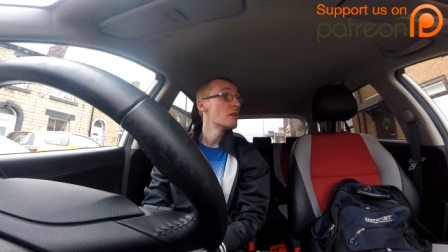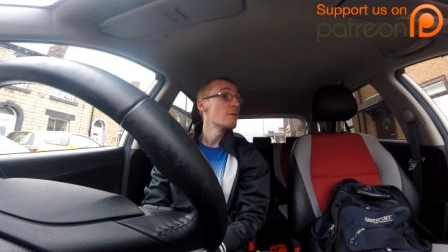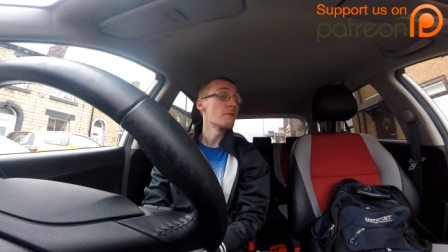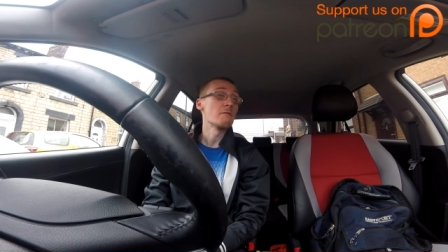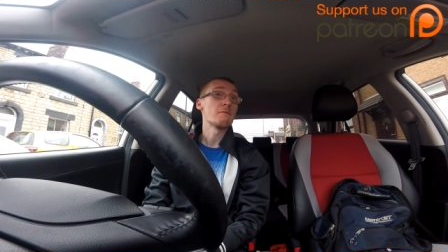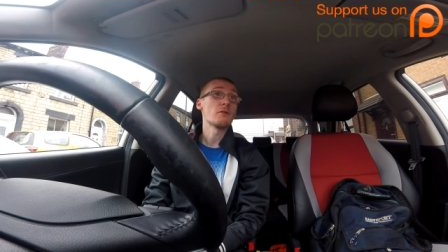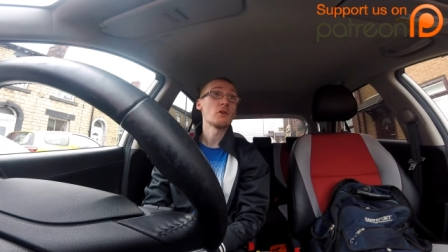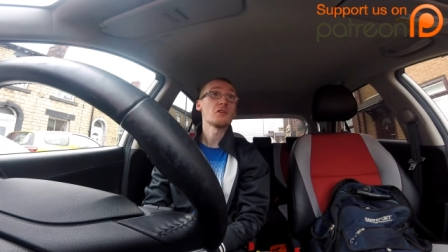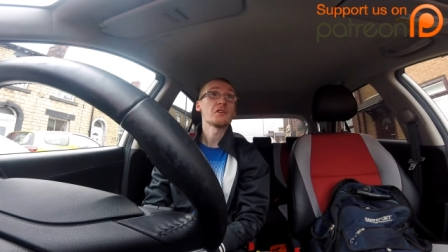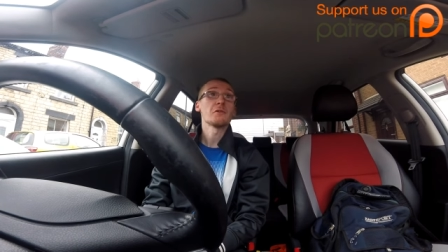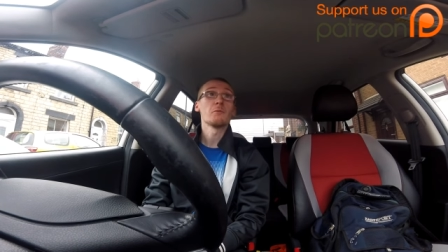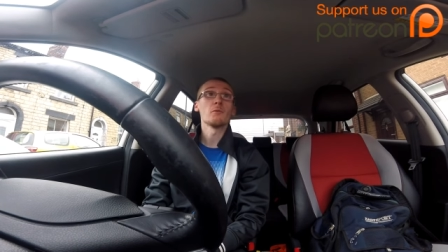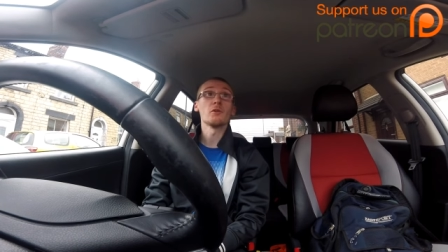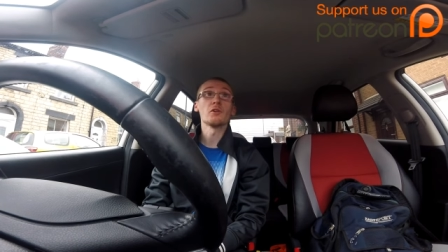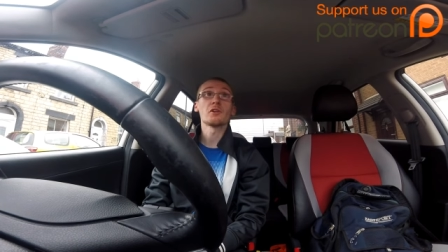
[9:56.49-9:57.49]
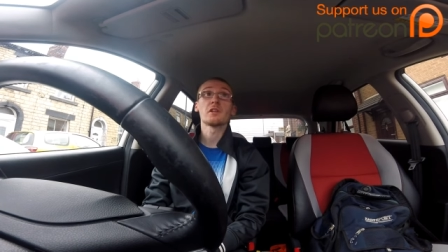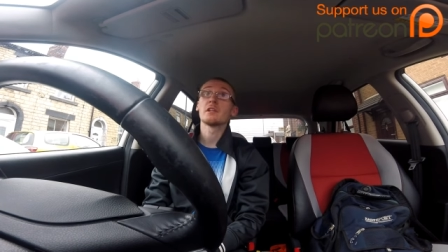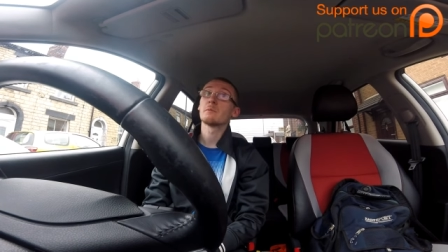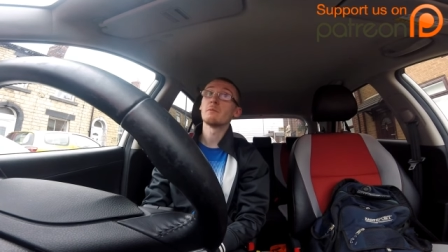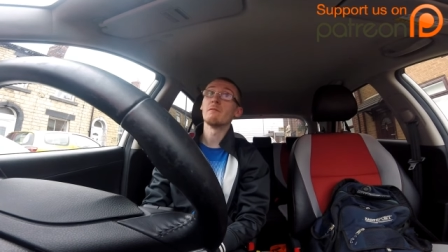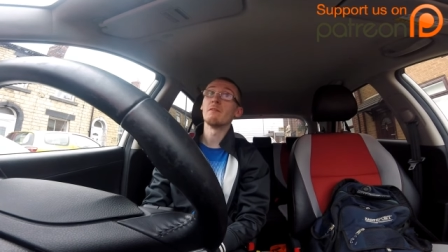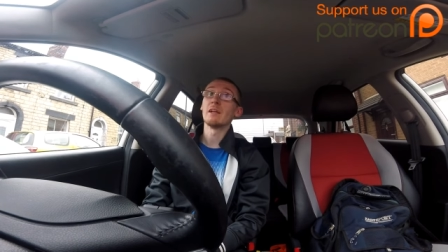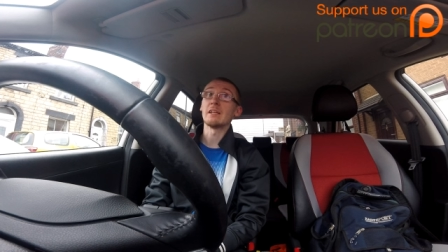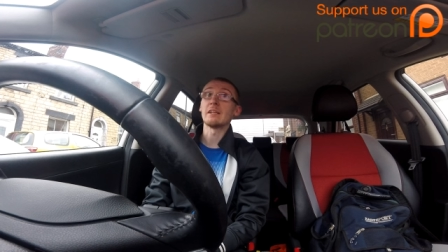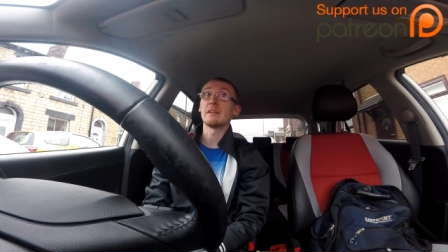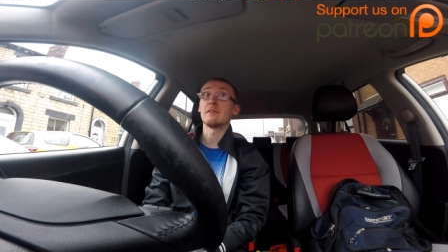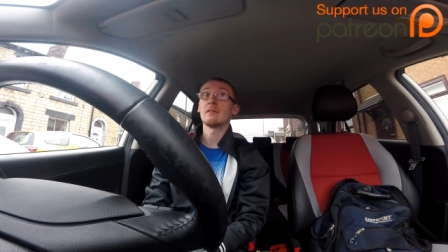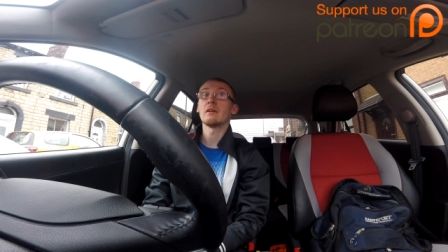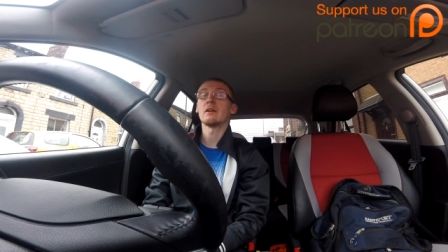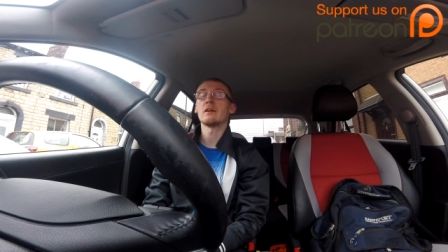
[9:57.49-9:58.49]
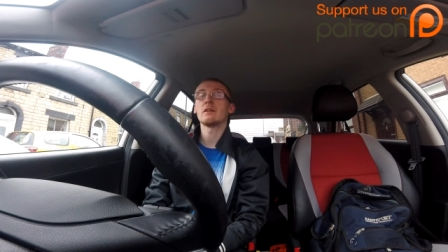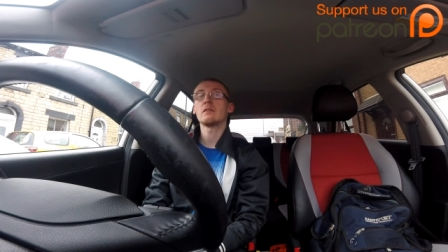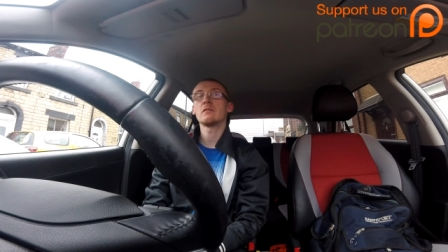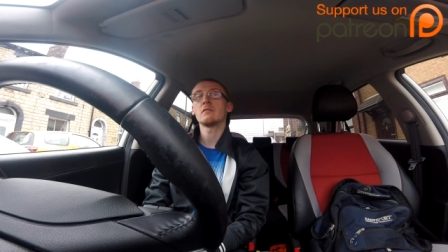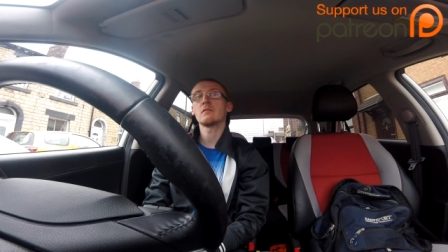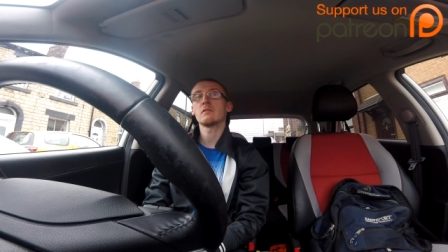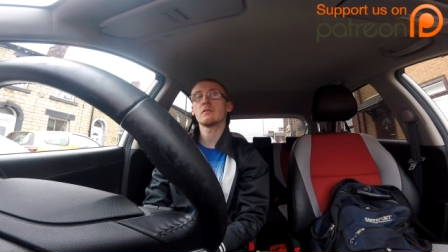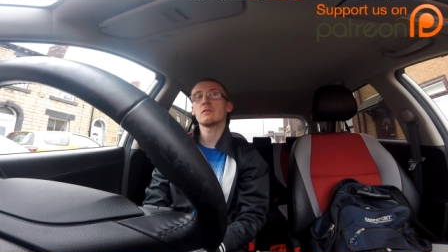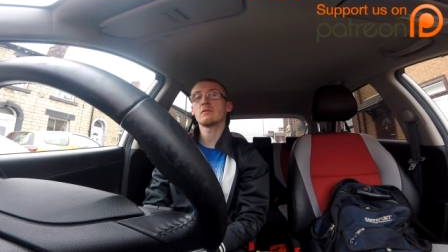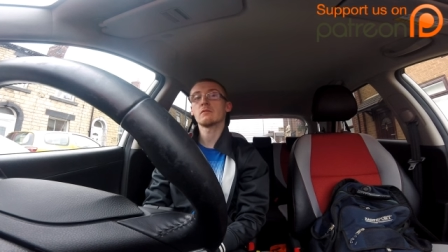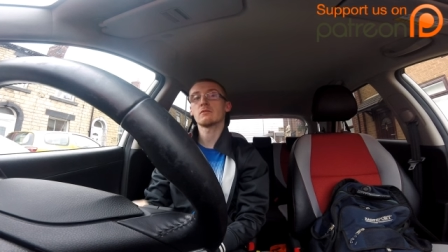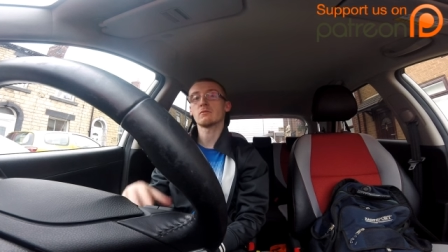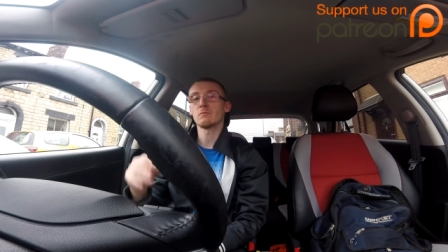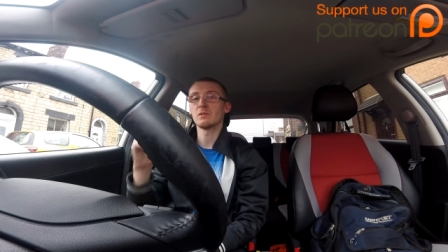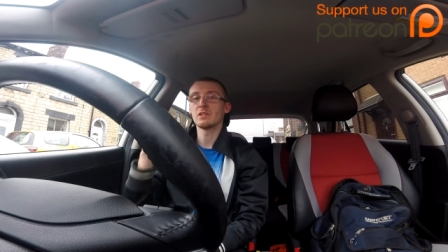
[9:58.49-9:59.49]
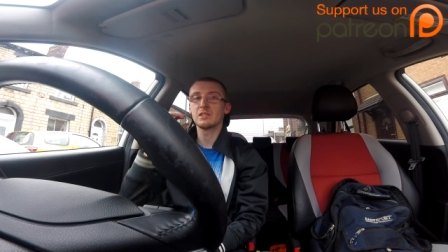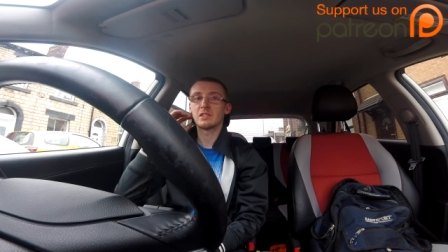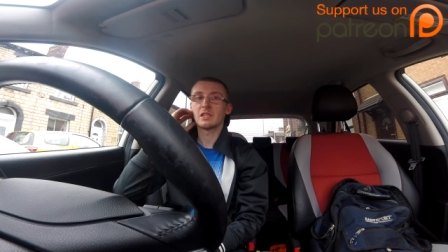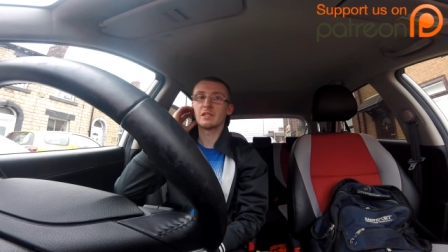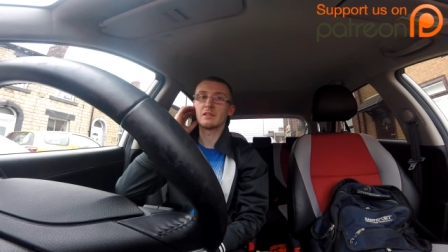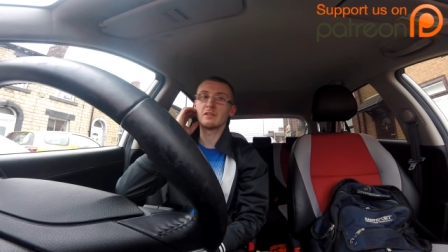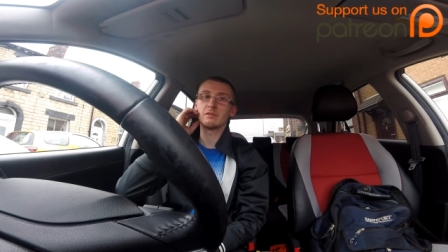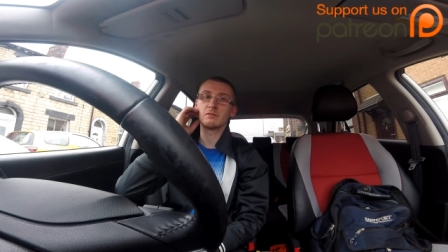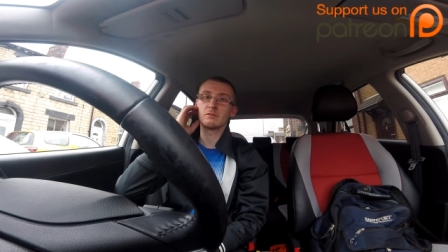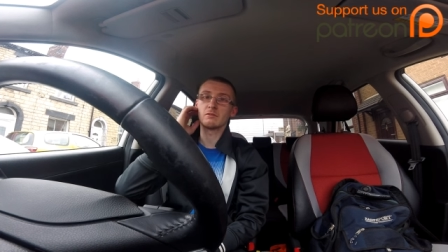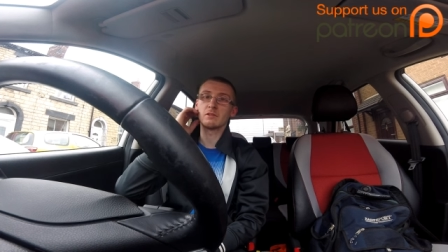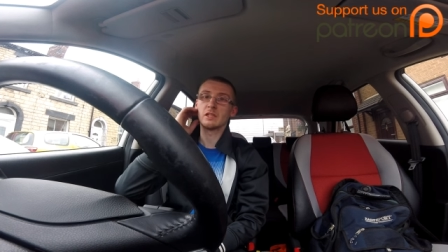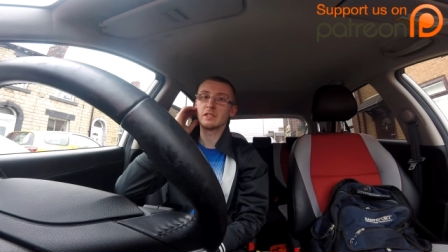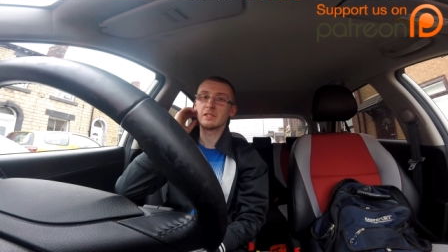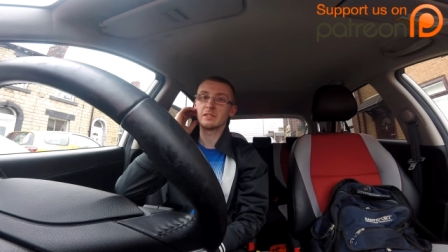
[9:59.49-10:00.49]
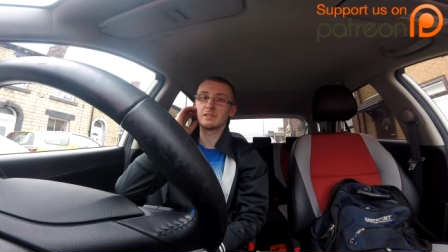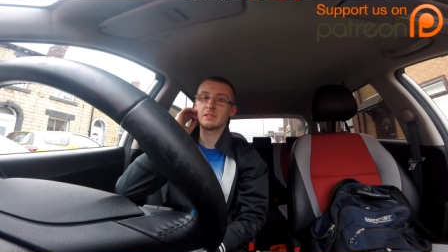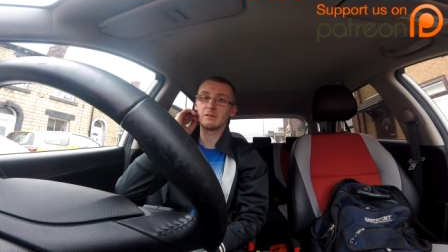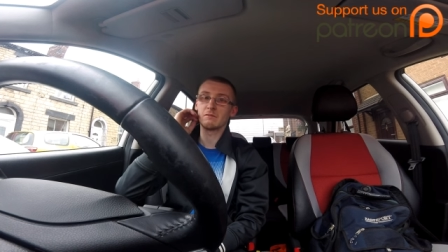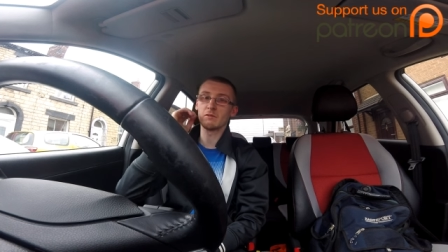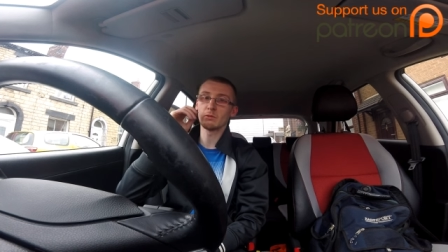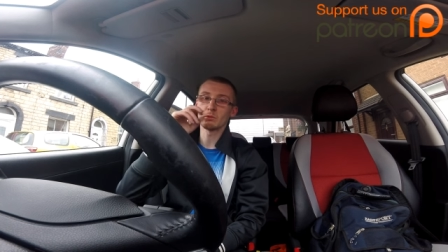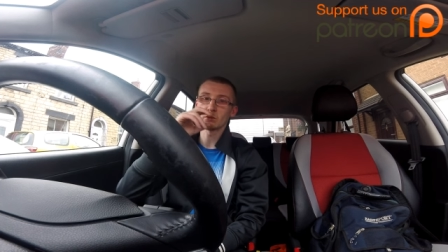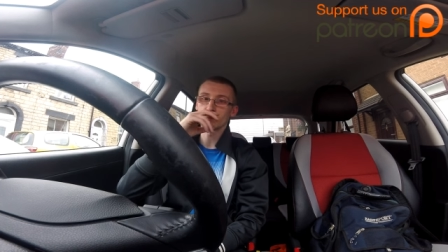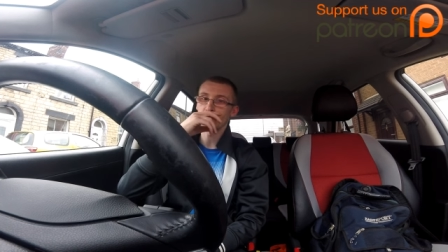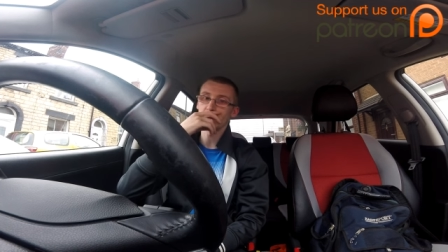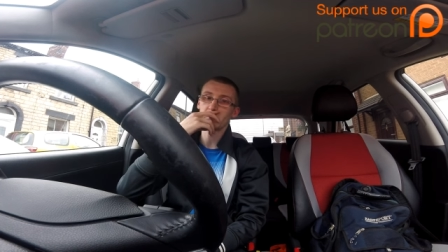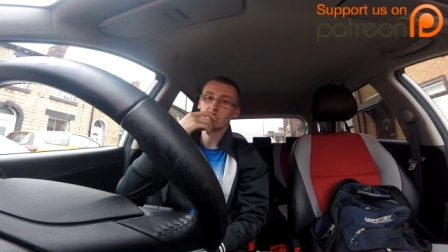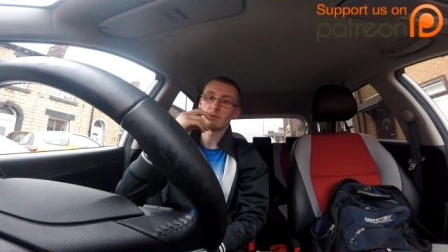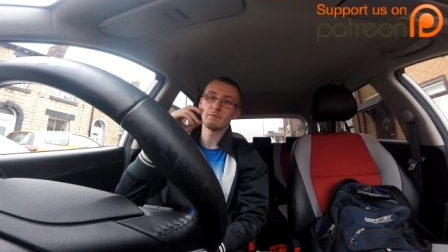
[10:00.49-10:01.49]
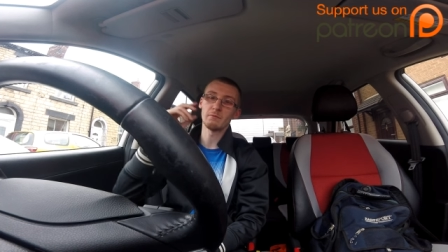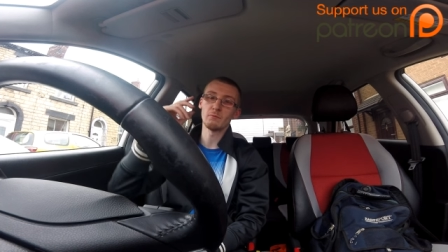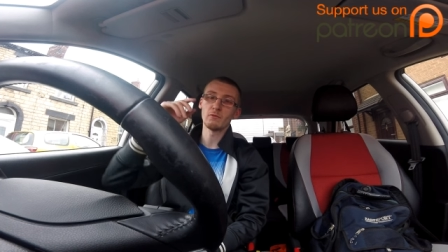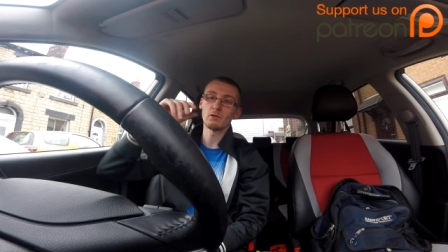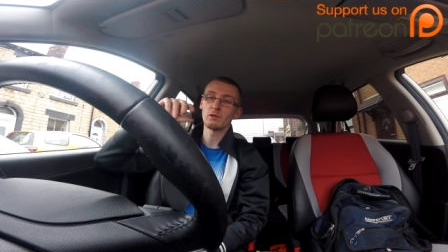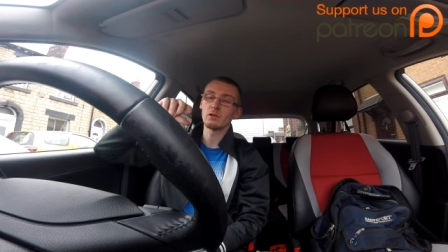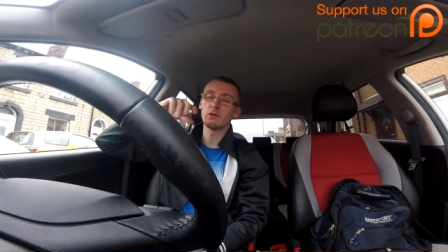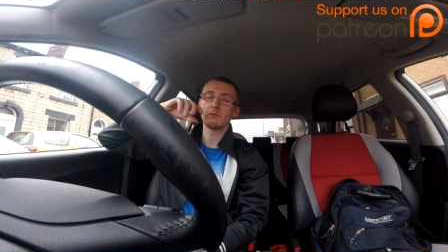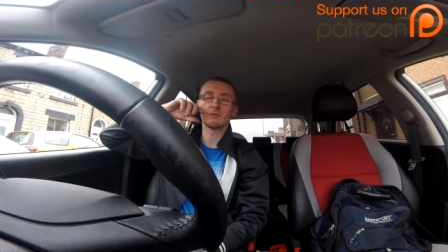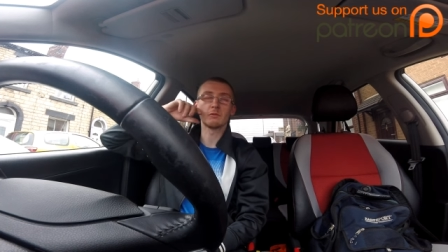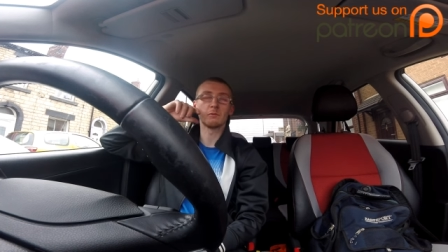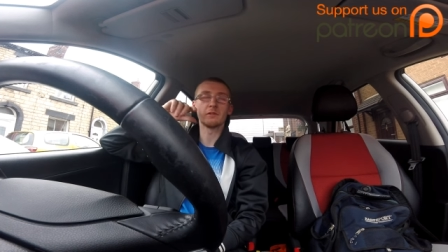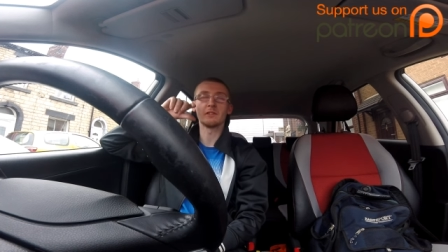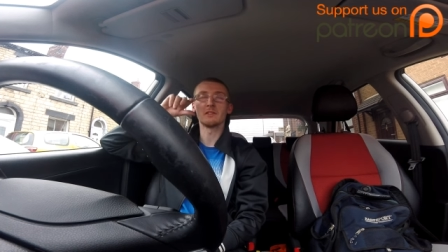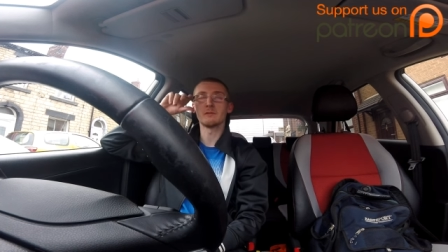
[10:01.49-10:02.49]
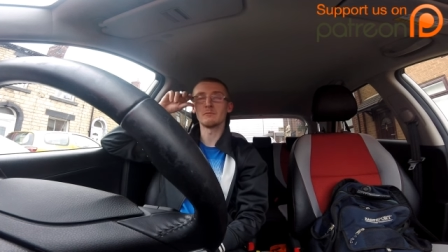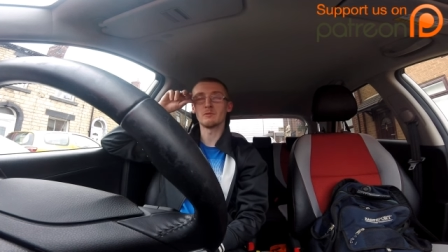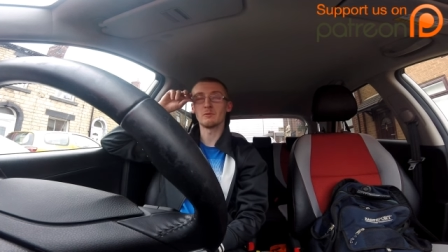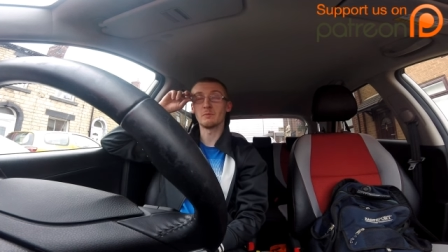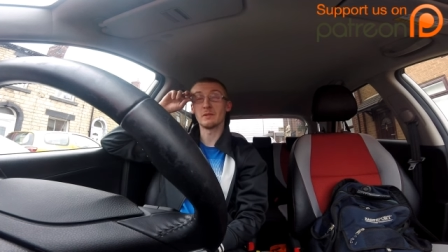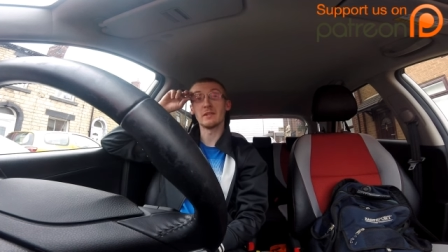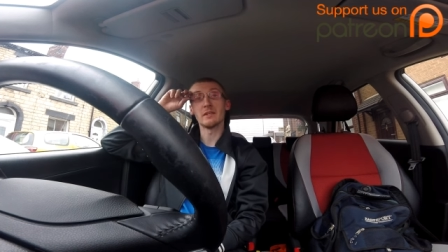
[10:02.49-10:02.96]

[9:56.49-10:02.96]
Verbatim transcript: Unfortunately, work is preventing that. Someone decided that it's a good idea to have loads of people off in one go, so we seem to be